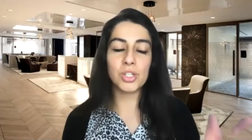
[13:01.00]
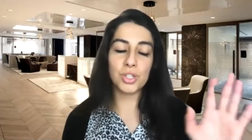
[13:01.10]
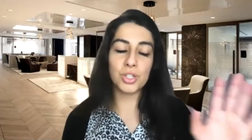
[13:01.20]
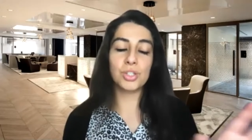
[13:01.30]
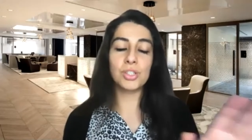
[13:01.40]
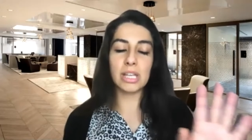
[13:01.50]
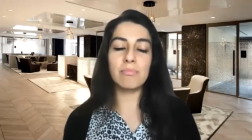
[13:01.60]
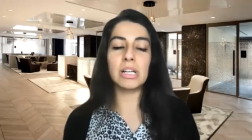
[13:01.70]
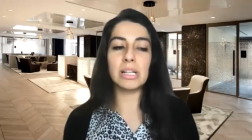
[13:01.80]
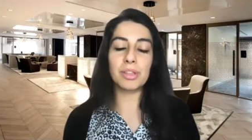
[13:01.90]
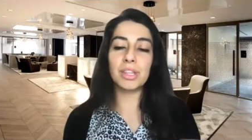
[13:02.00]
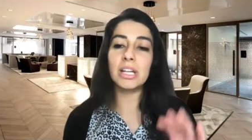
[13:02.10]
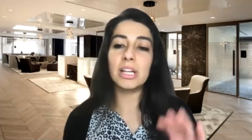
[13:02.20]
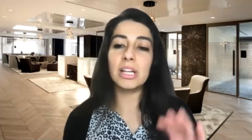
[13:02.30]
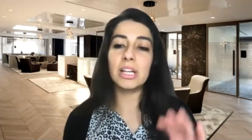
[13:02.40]
shouldn't say money, but think
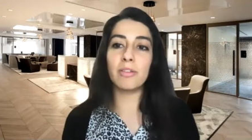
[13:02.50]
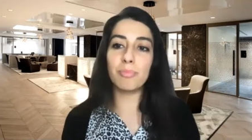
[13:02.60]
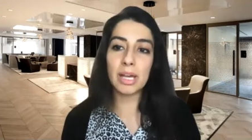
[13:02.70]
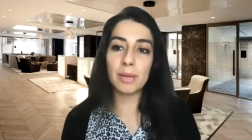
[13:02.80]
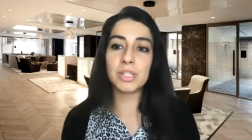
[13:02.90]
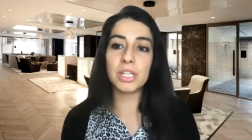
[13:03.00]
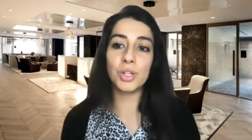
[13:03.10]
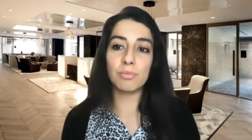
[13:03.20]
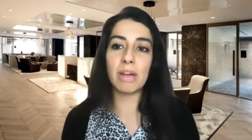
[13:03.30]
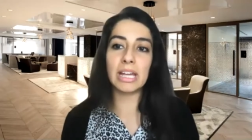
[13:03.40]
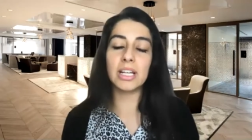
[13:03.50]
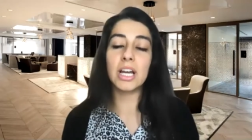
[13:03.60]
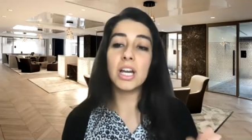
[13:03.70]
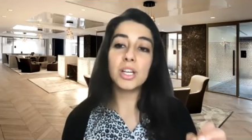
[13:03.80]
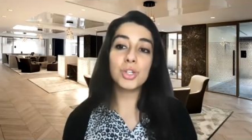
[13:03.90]
of the amount of pips that you could make
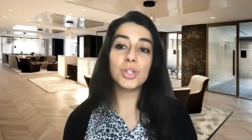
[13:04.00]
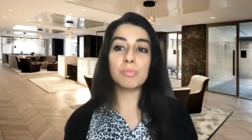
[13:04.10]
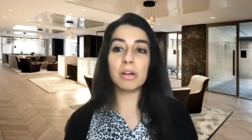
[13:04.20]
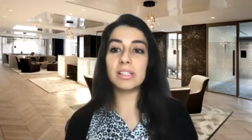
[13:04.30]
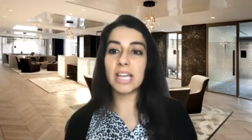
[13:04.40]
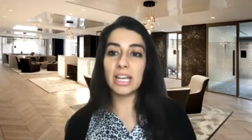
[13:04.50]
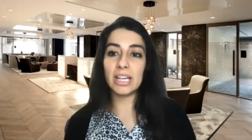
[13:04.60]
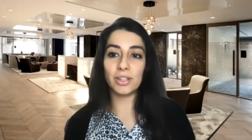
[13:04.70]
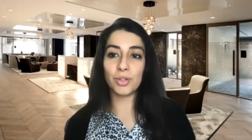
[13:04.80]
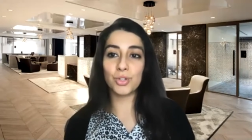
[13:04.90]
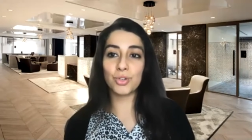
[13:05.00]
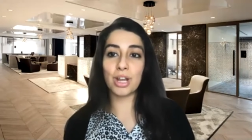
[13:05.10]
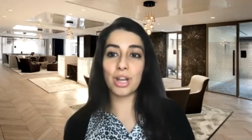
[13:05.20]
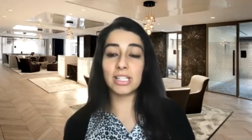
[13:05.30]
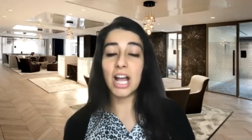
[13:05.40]
just by taking those
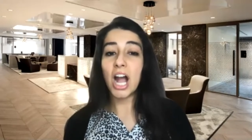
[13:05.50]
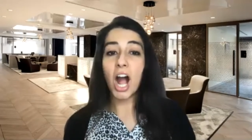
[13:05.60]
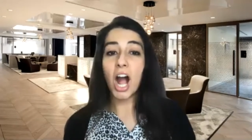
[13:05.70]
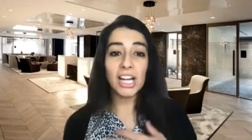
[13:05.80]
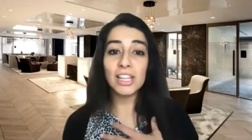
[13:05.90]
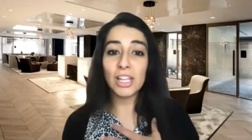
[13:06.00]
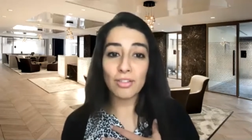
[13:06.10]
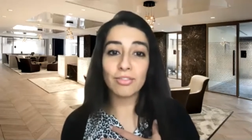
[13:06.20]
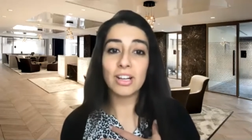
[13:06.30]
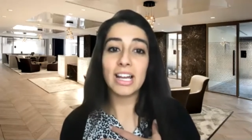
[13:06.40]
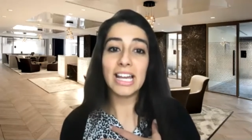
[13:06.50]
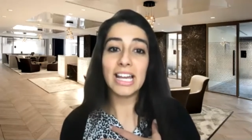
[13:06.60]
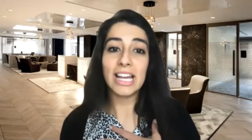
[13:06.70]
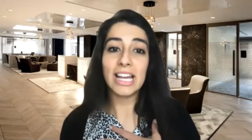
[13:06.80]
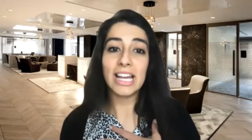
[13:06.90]
trades. I love
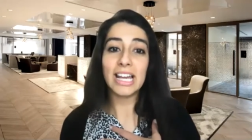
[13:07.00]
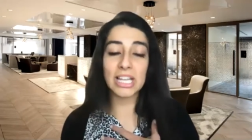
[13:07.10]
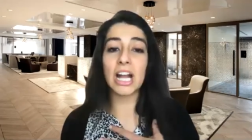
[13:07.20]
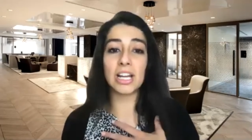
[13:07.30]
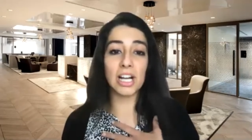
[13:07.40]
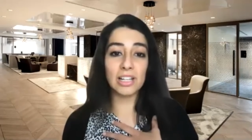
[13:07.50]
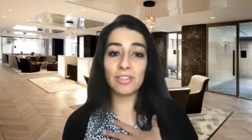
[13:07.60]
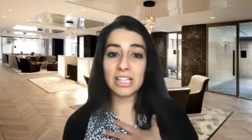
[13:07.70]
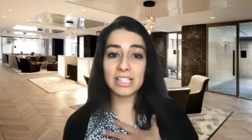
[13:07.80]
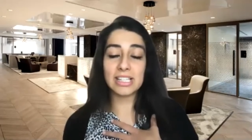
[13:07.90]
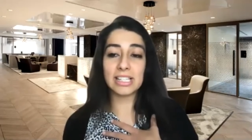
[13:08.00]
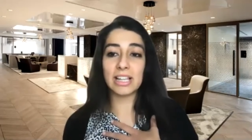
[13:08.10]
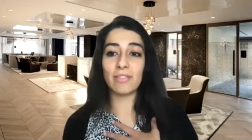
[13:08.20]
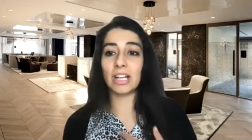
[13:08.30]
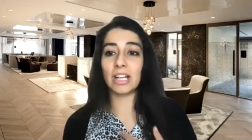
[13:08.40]
trading and I love
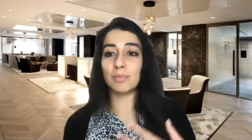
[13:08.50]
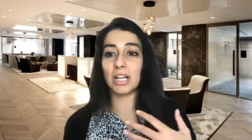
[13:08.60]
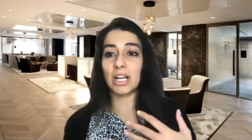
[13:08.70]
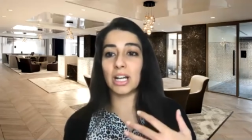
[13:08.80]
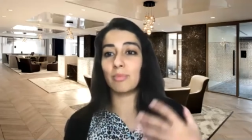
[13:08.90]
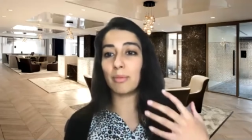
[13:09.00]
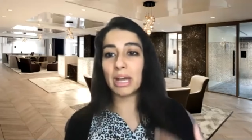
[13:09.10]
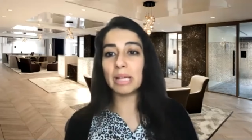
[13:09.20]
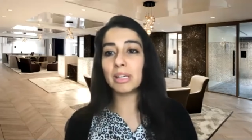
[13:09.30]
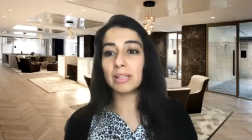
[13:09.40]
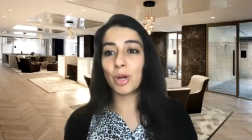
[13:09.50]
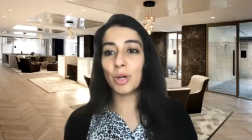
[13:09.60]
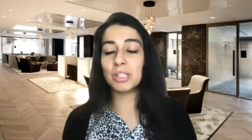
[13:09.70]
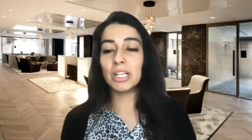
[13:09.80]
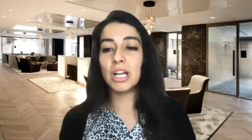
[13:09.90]
ECC11. That's my kind of my baby at the
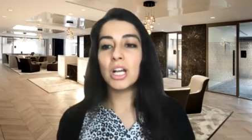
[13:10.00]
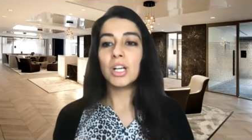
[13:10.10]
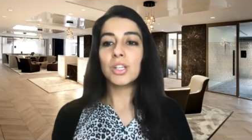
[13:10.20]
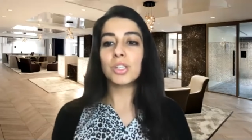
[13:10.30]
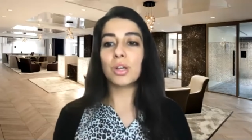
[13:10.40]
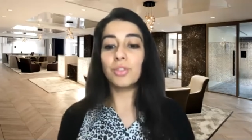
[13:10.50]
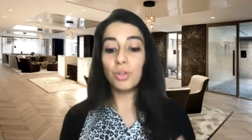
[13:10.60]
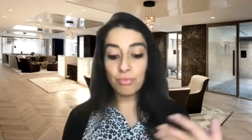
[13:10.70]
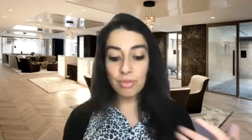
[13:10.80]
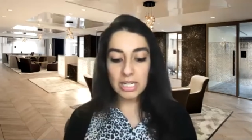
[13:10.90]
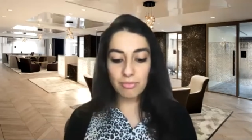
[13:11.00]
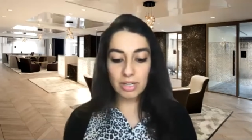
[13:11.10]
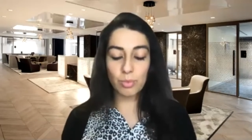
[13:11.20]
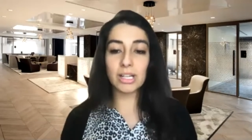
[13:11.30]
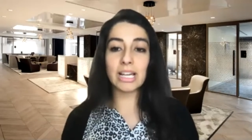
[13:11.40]
moment. So if you really, really
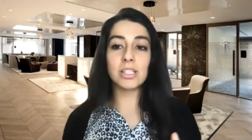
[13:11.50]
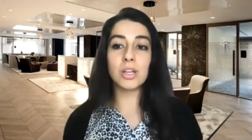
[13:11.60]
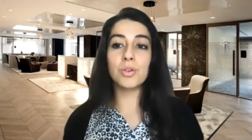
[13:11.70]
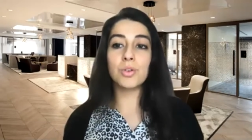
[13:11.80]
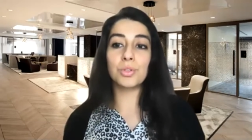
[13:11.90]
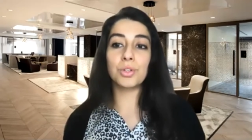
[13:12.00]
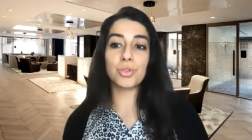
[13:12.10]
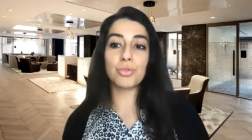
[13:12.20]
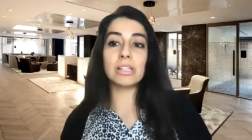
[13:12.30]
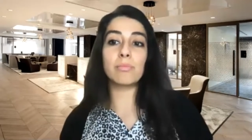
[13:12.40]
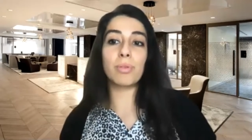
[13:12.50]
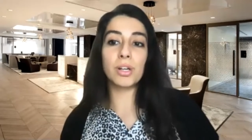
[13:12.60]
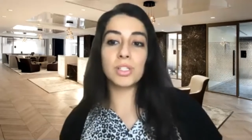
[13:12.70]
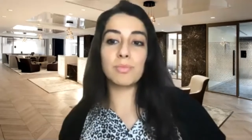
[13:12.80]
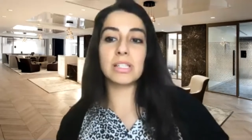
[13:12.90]
want to get serious with your trading, plug
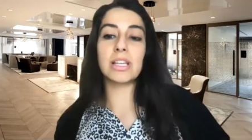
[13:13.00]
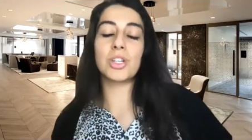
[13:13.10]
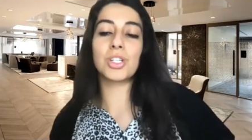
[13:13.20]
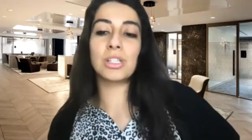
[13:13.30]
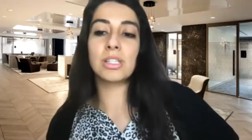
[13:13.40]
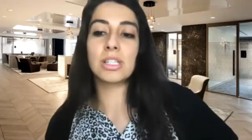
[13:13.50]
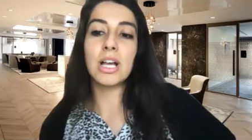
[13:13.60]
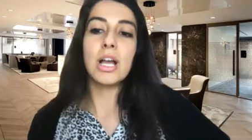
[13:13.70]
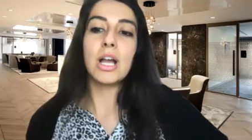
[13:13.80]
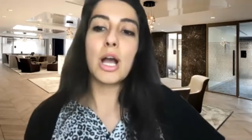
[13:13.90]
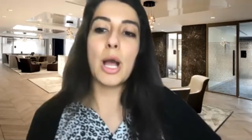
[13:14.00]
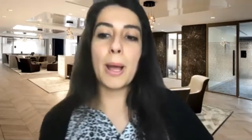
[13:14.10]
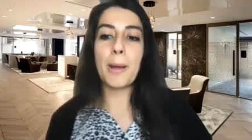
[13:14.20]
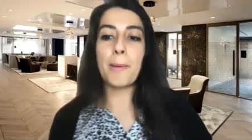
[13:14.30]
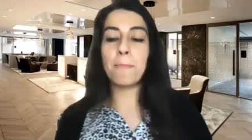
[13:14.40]
into my sessions
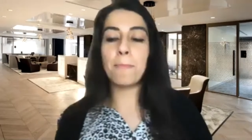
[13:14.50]
um,